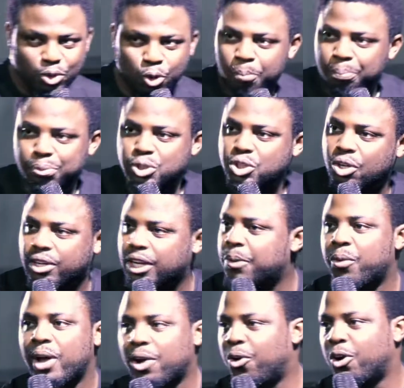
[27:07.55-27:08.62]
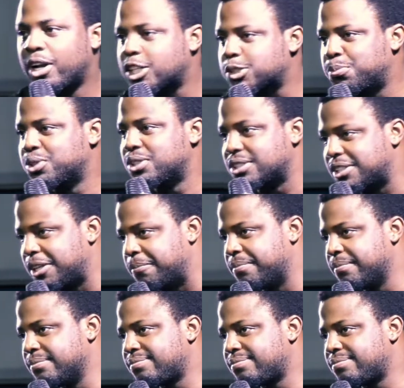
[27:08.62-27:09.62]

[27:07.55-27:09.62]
Don't put your name where God has put his name.